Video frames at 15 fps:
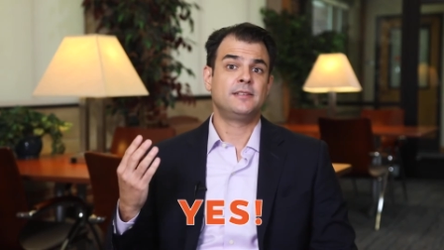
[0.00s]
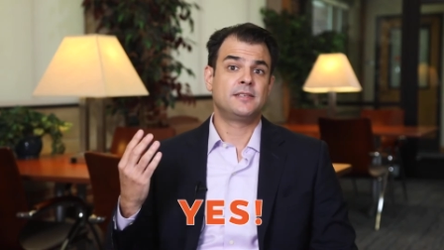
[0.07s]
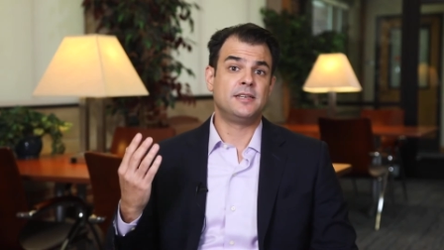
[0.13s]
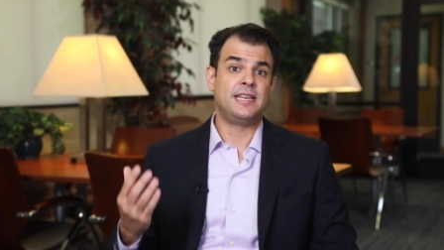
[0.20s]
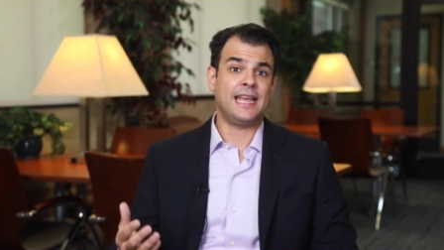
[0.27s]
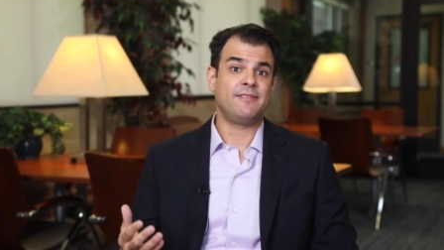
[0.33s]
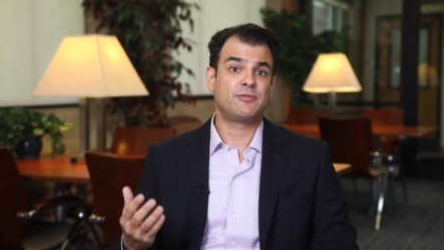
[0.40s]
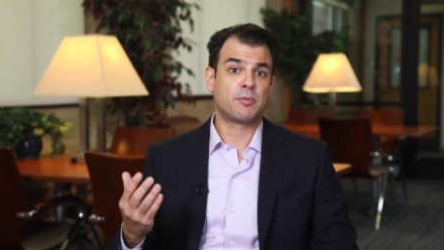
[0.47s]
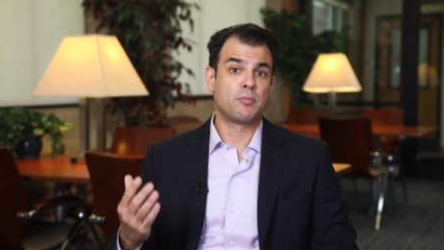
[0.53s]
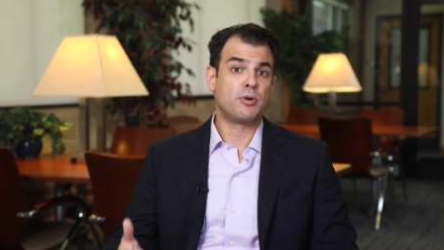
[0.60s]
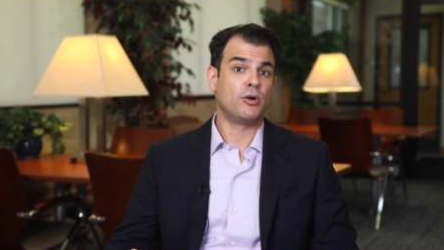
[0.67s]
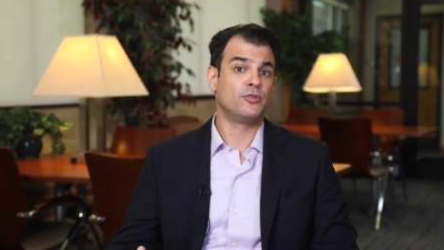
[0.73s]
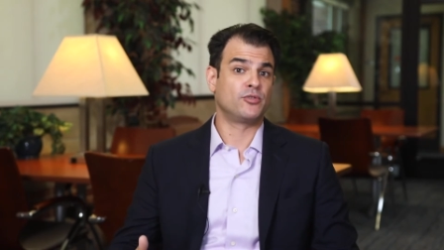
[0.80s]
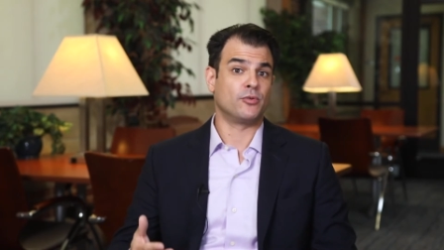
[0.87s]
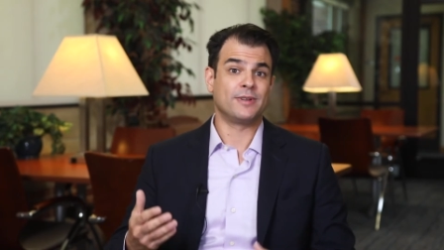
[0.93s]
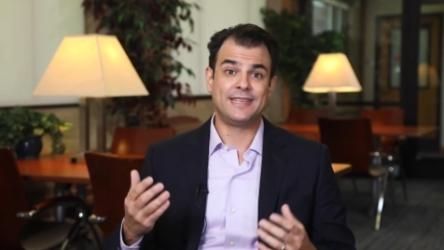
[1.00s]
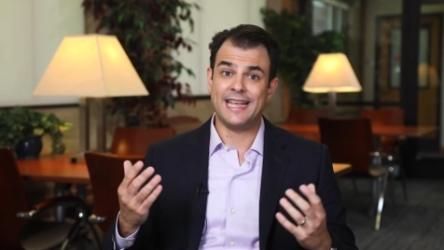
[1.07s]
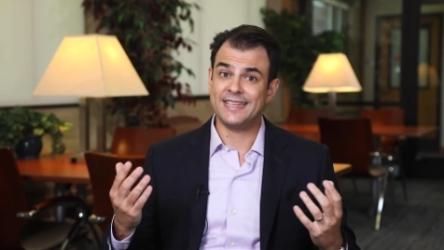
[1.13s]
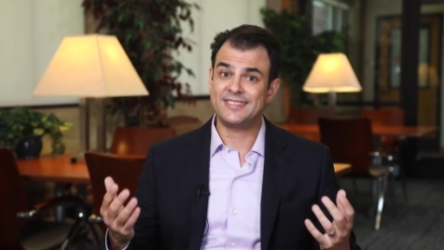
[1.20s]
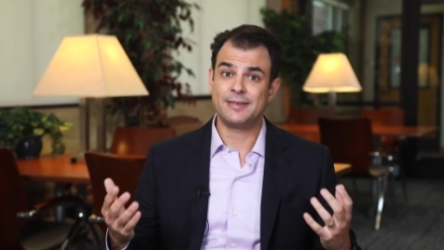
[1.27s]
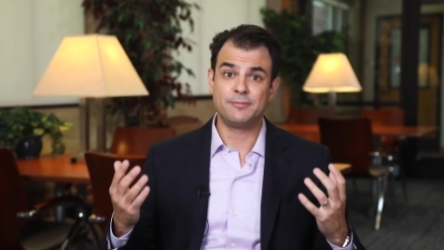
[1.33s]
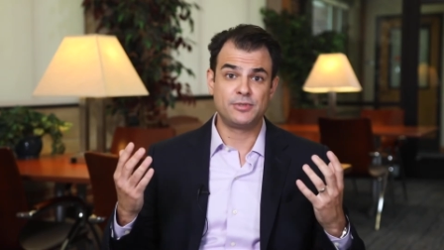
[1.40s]
to Dave's proposal
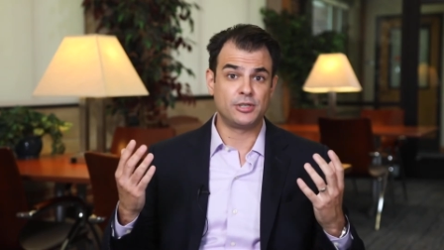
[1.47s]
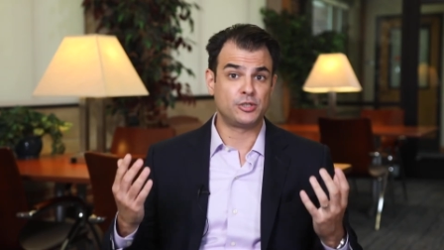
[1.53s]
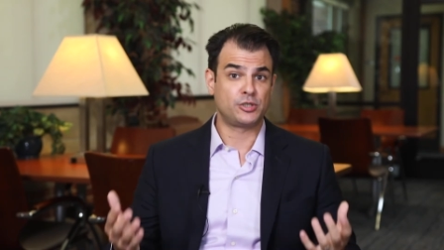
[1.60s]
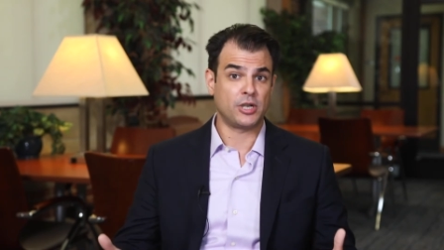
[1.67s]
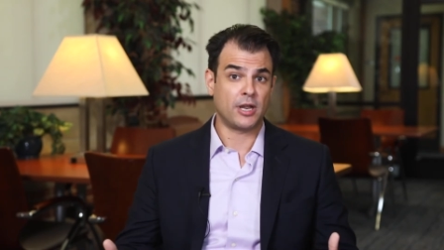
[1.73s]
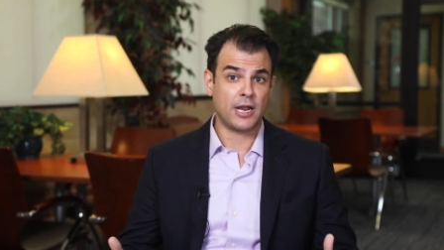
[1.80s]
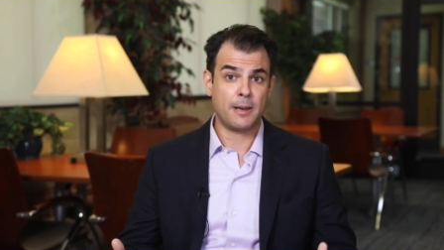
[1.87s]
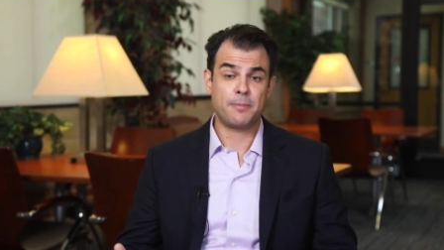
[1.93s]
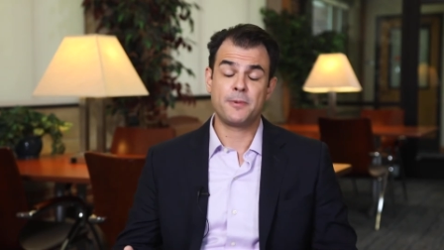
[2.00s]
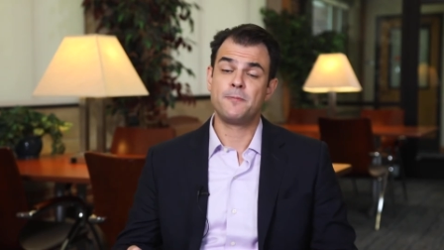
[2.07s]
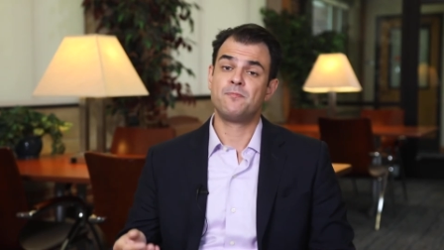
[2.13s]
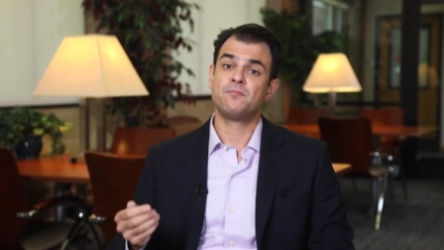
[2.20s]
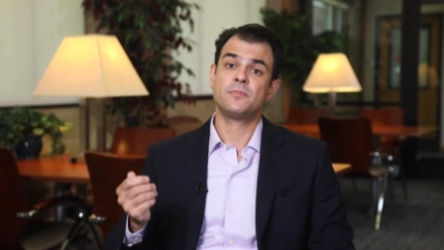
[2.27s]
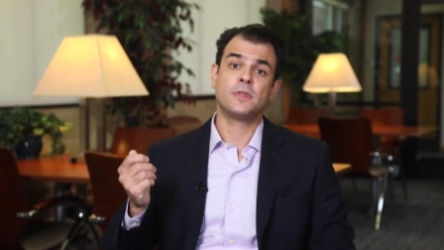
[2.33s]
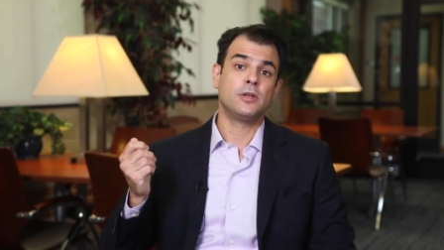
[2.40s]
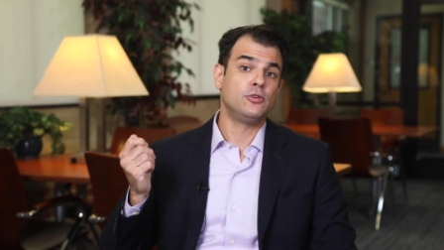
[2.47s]
gets him to shut up,